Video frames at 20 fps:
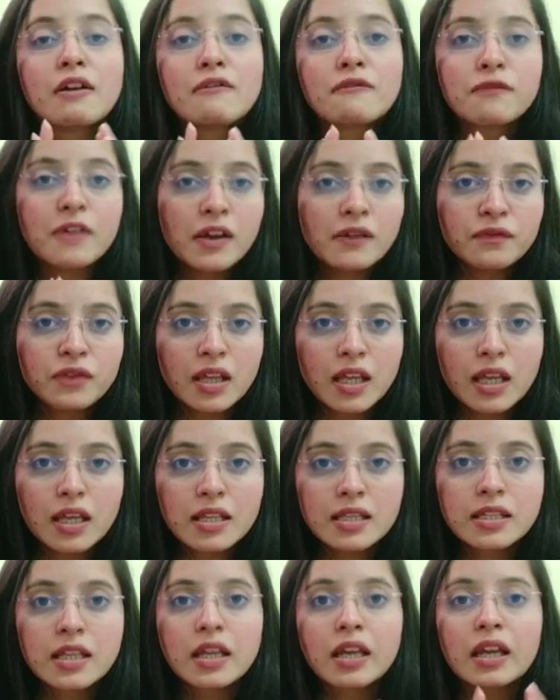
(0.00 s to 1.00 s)
Fifth
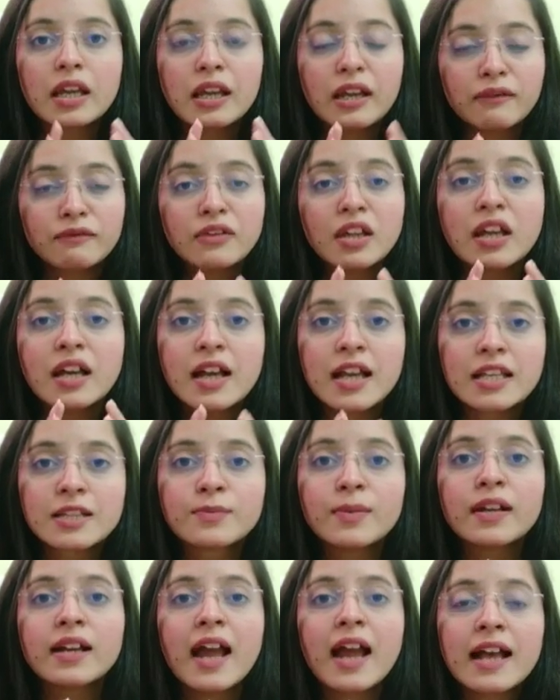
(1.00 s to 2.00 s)
is, if the
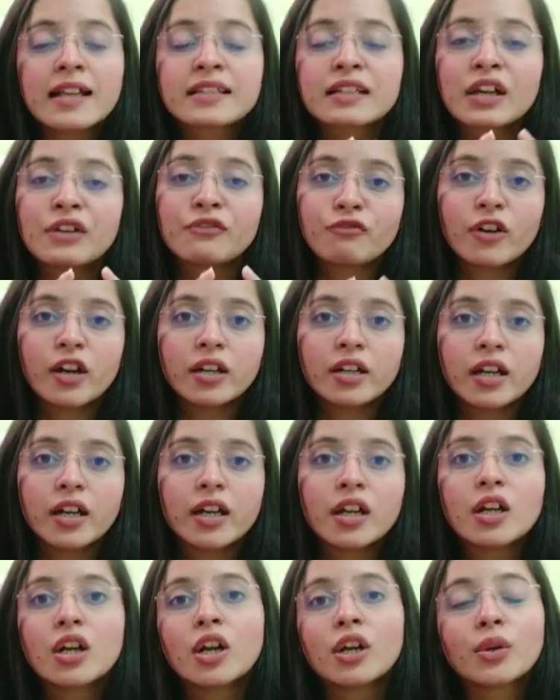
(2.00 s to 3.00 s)
husband has
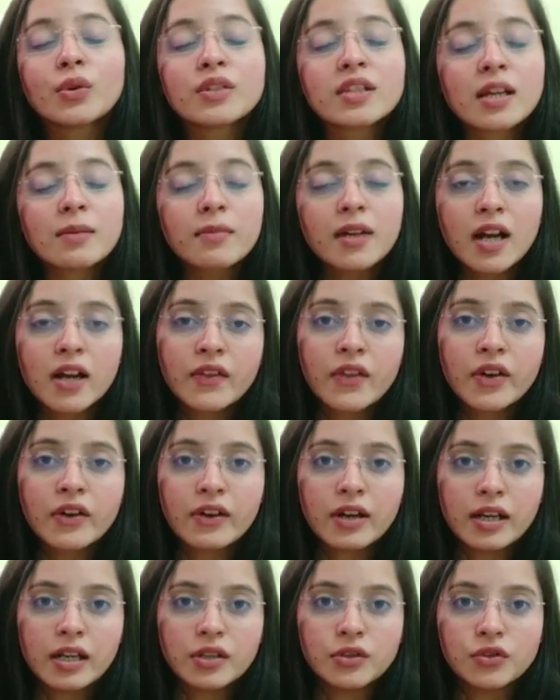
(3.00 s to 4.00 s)
converted to some other
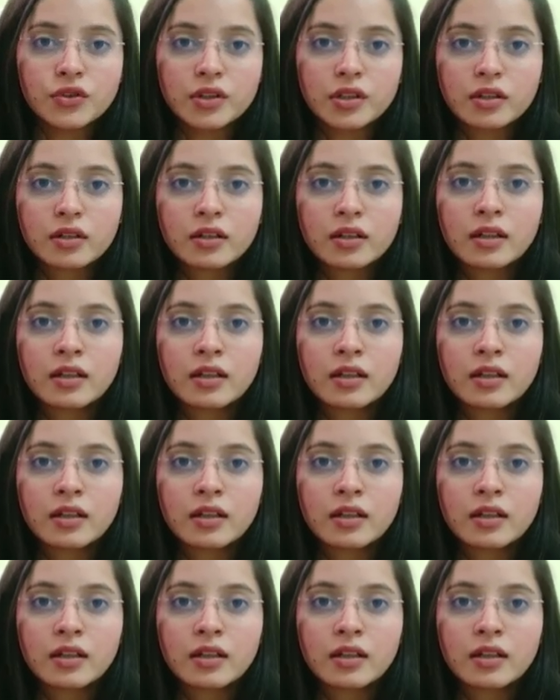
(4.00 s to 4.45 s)
religion,